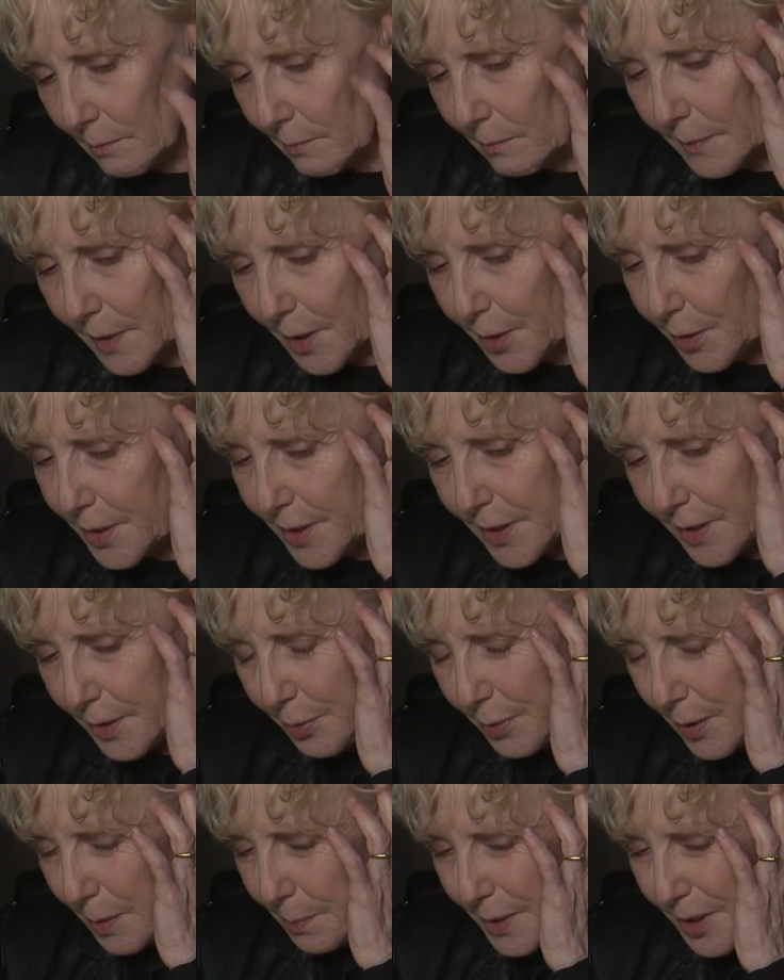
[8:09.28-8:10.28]
because it
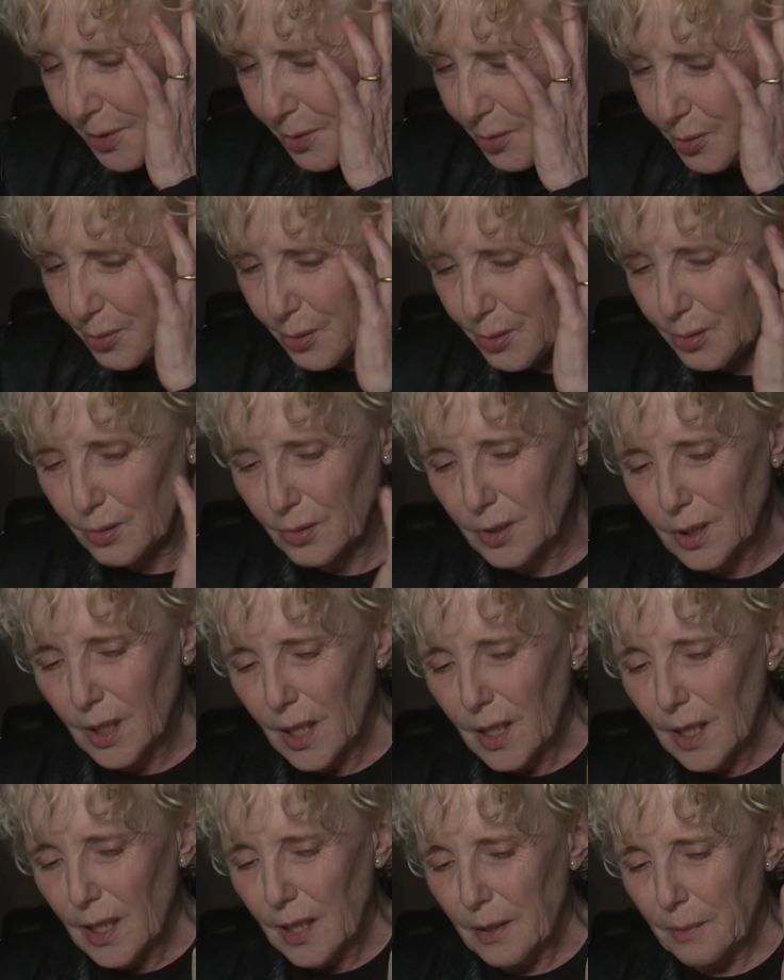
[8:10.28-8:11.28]
will be too
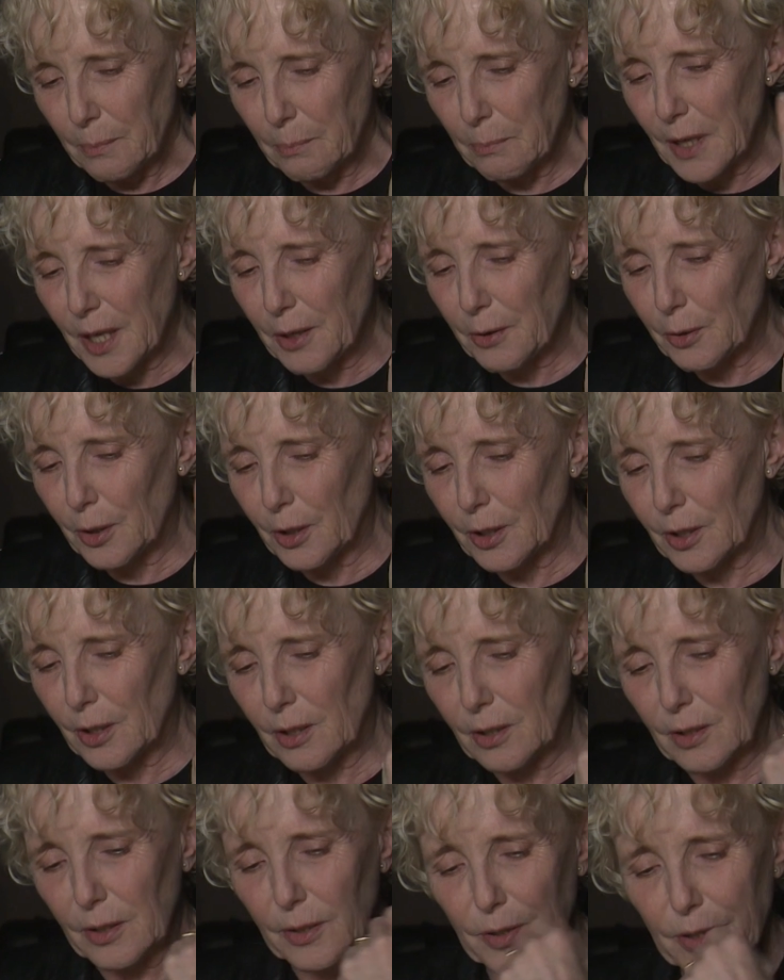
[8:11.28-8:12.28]
mirror